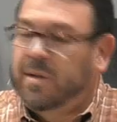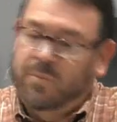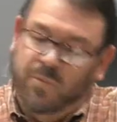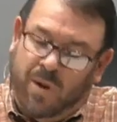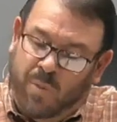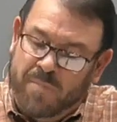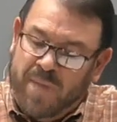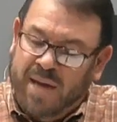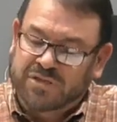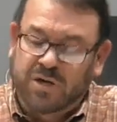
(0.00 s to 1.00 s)
When I went
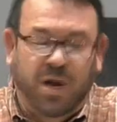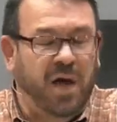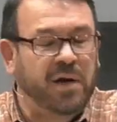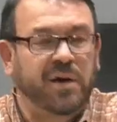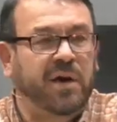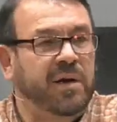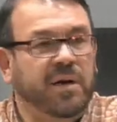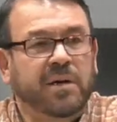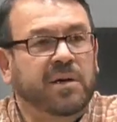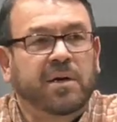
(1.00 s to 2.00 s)
back to Lawton and
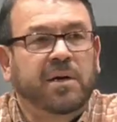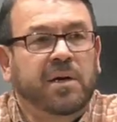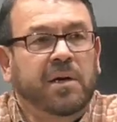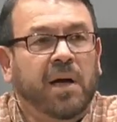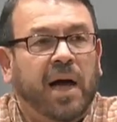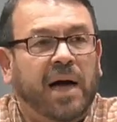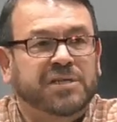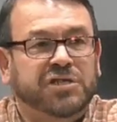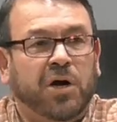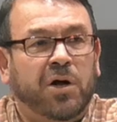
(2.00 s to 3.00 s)
I
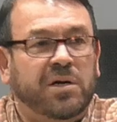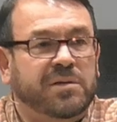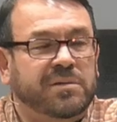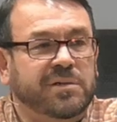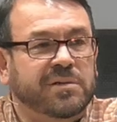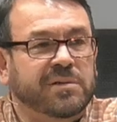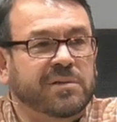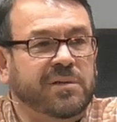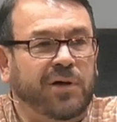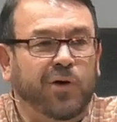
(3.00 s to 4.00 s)
saw
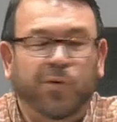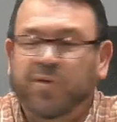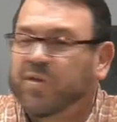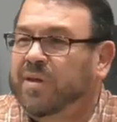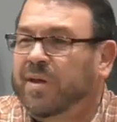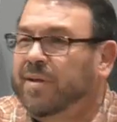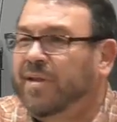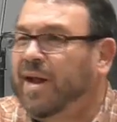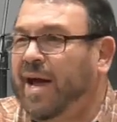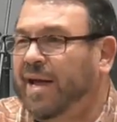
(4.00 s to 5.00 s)
youth
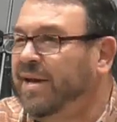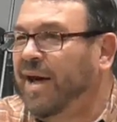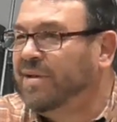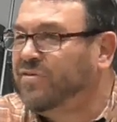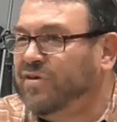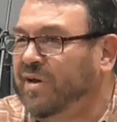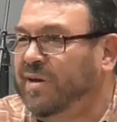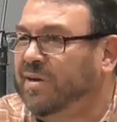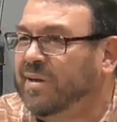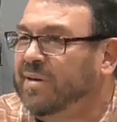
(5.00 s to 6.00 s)
that I had not
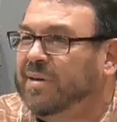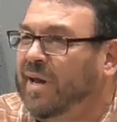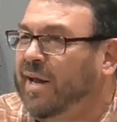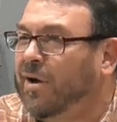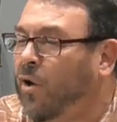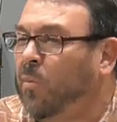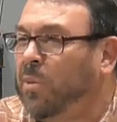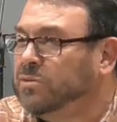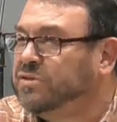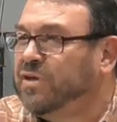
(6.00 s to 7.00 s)
seen in
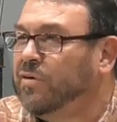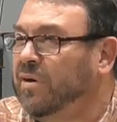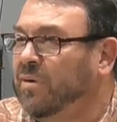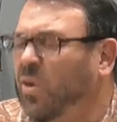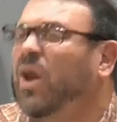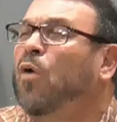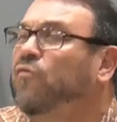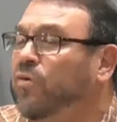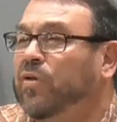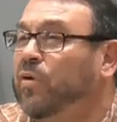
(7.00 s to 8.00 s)
almost 30, well
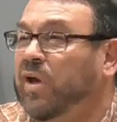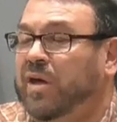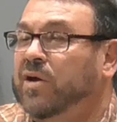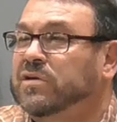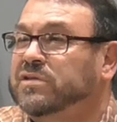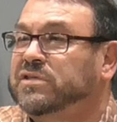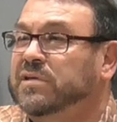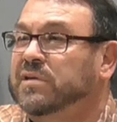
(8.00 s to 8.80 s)
over 30 years.